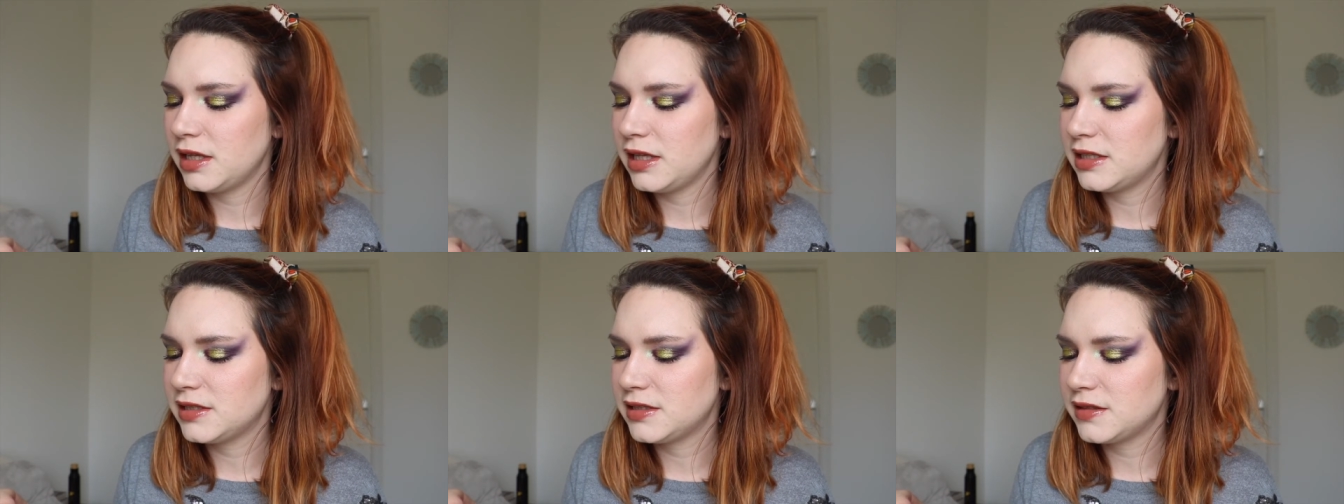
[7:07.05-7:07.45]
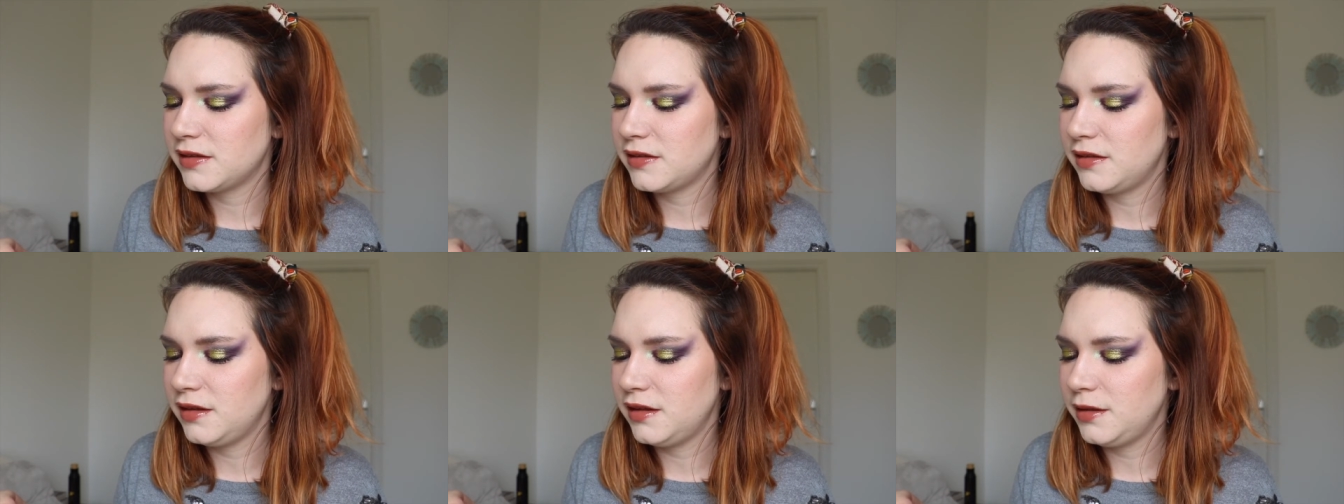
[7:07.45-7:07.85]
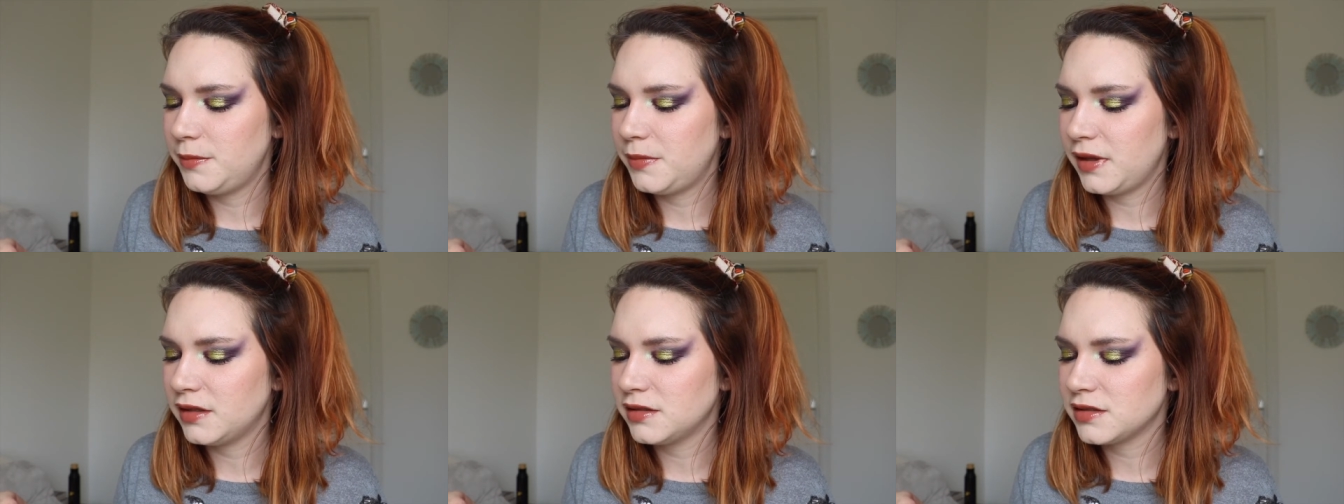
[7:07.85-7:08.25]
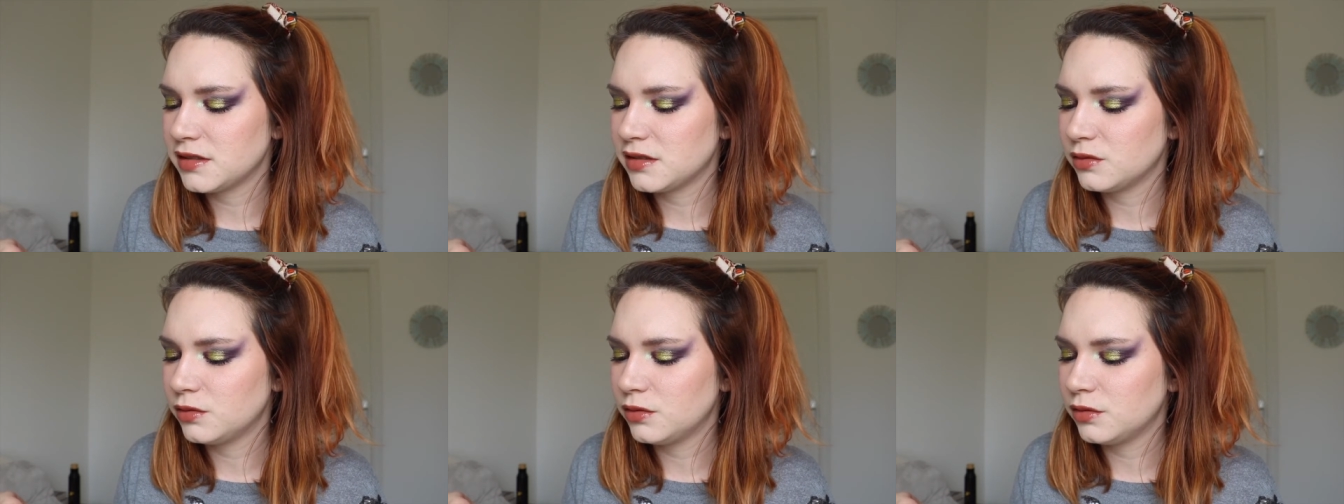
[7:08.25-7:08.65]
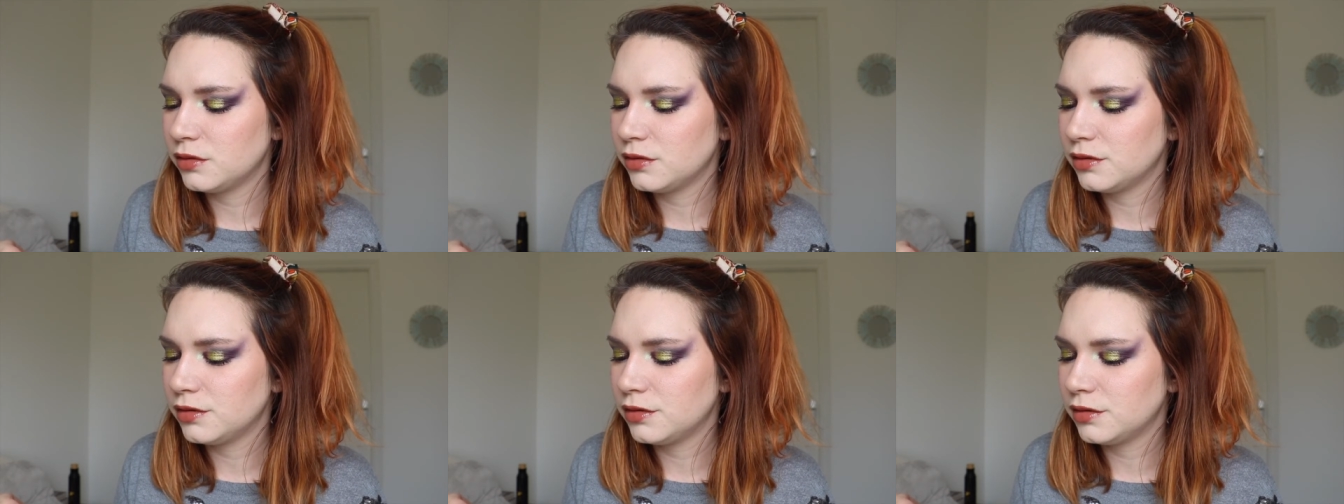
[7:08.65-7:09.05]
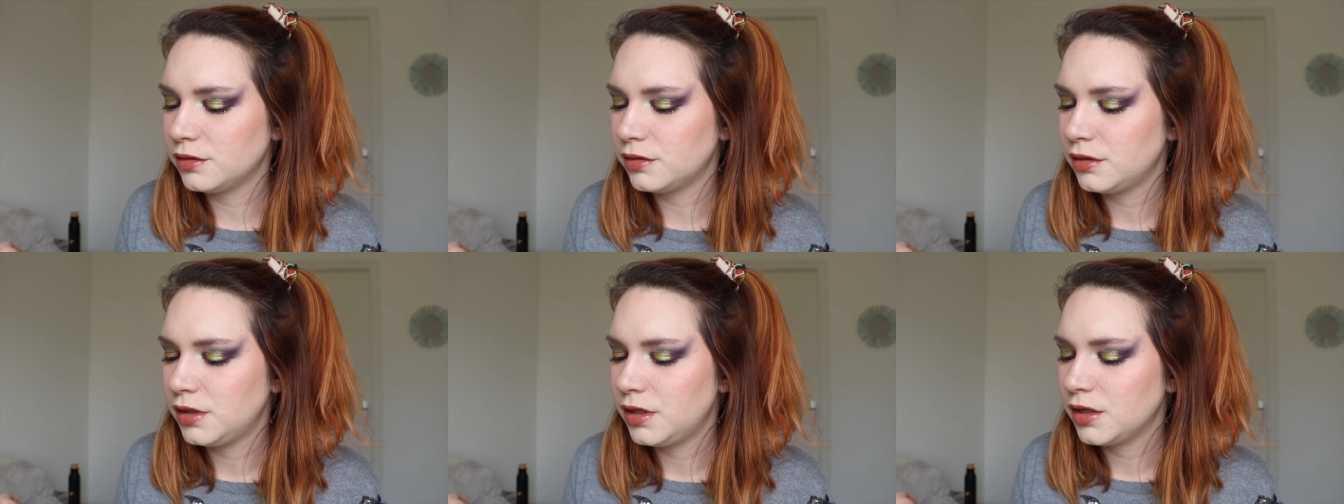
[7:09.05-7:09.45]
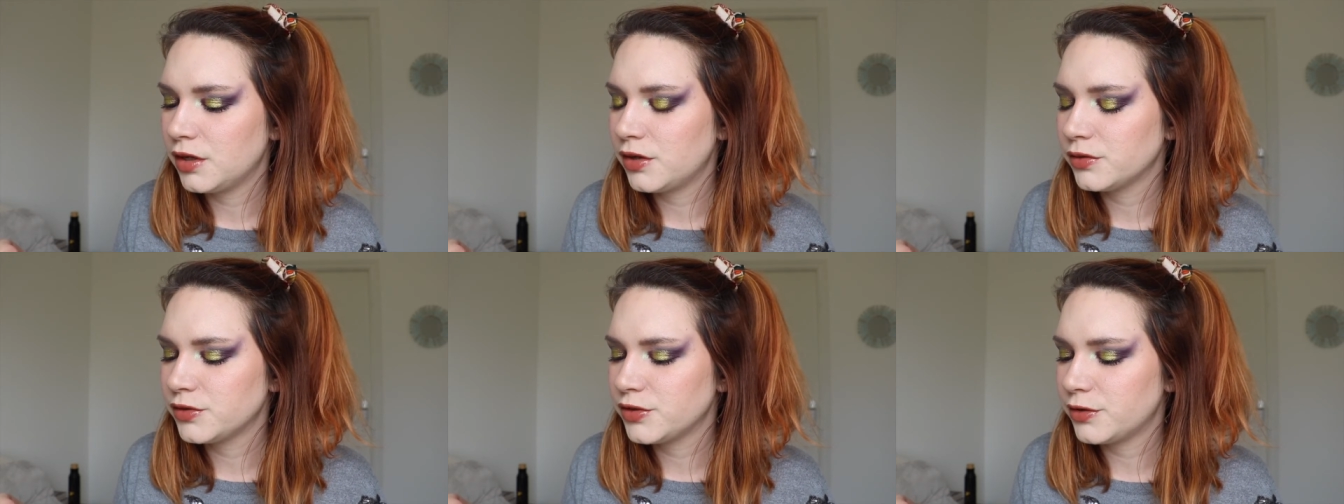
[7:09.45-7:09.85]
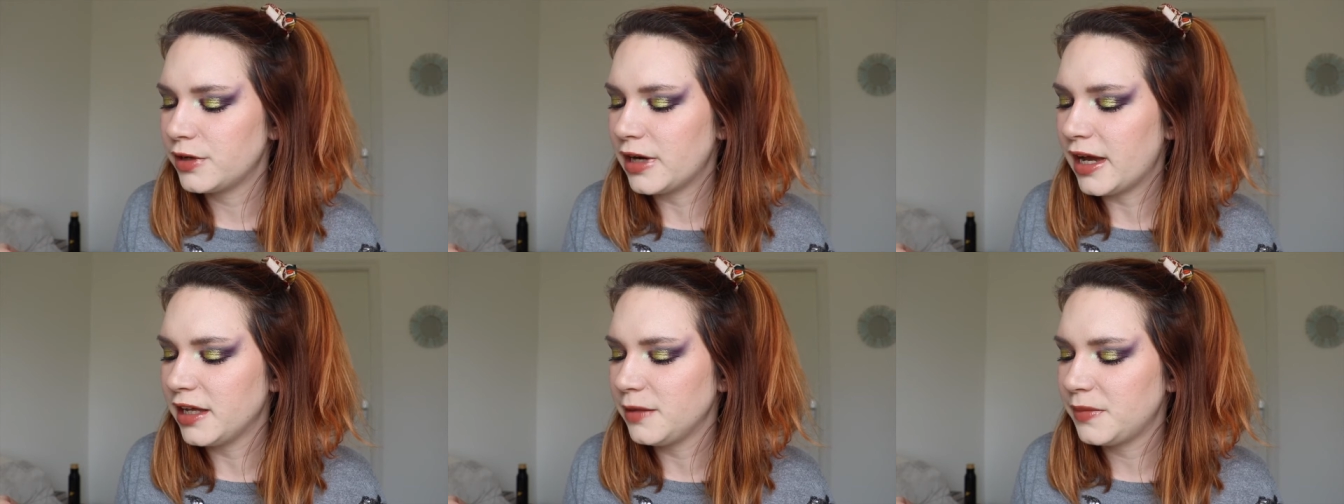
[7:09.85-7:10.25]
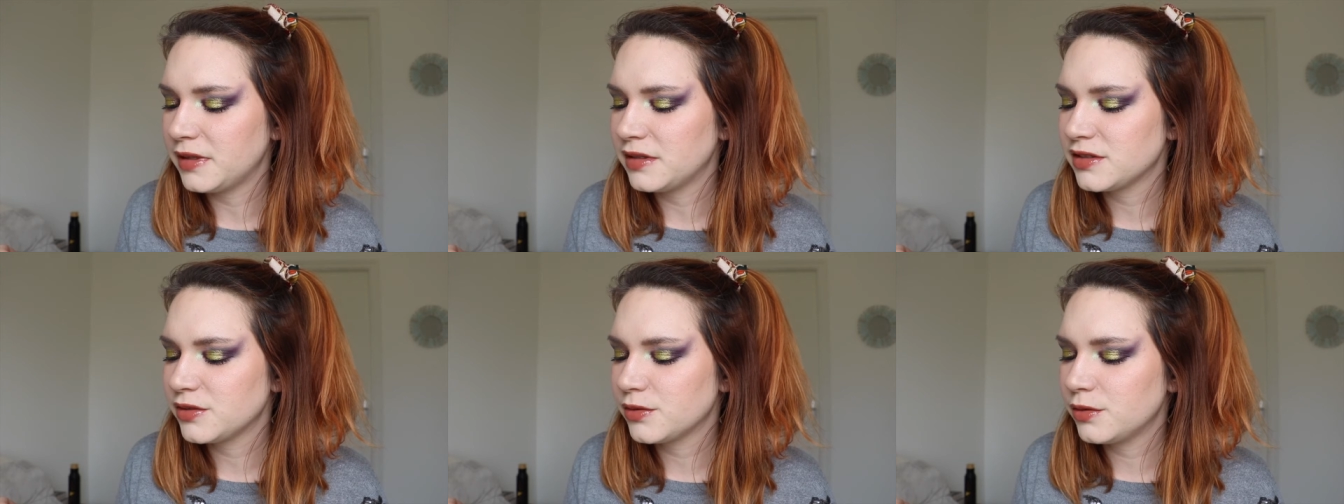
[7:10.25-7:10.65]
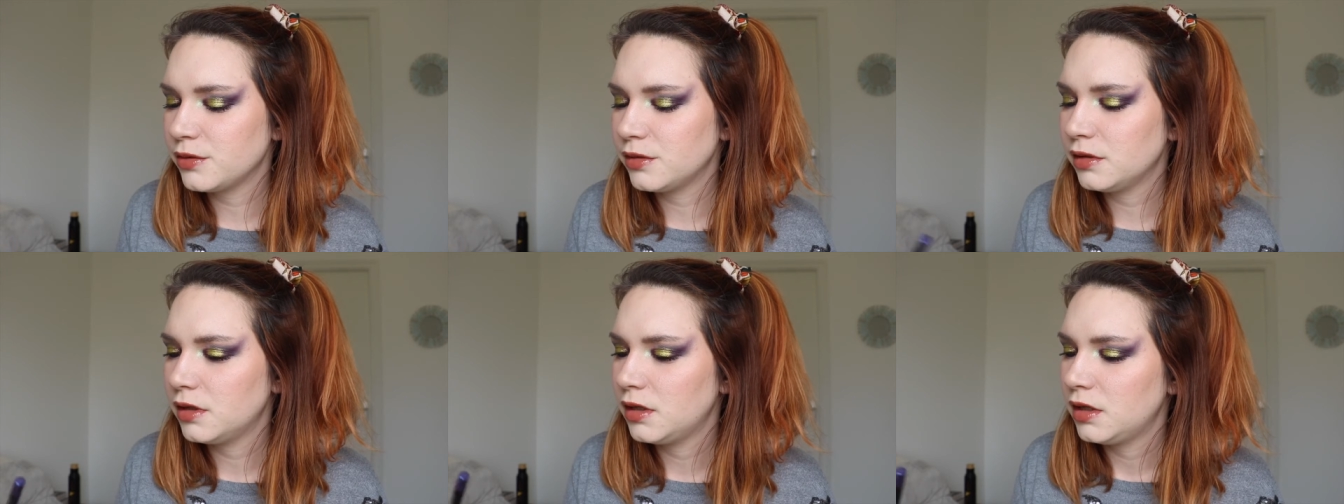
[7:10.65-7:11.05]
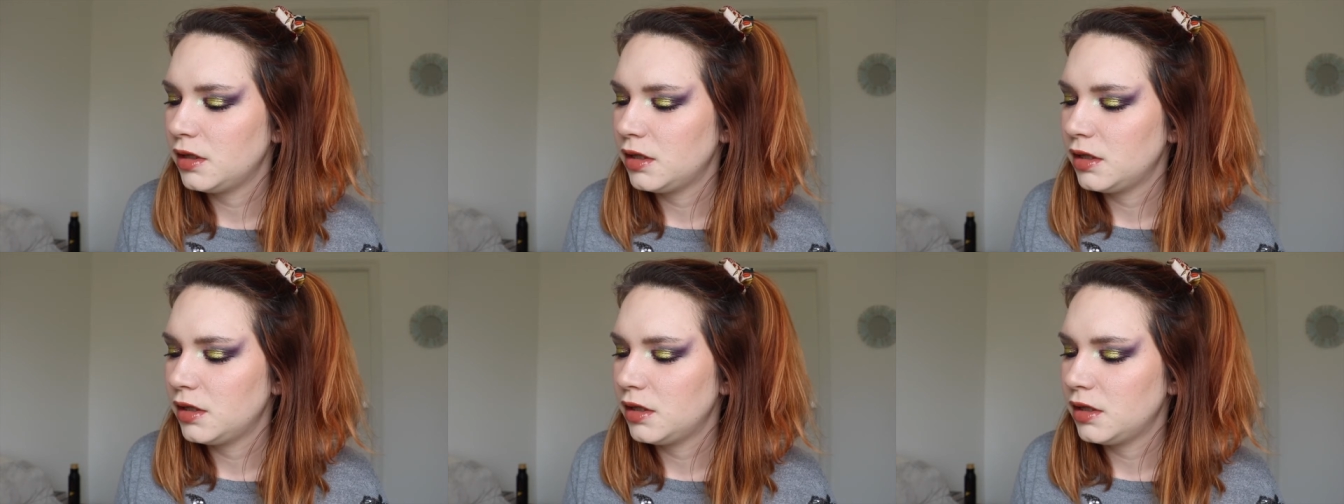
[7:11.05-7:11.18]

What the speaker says: it's the pencil, contour eye pencil,